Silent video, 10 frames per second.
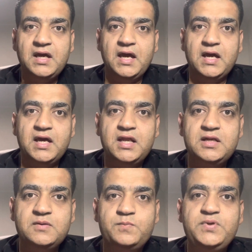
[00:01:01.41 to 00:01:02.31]

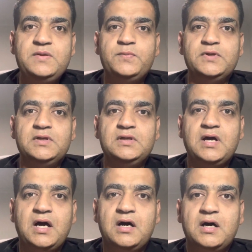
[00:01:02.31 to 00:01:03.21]
and
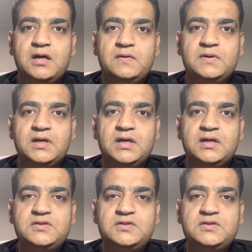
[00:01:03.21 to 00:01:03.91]
people are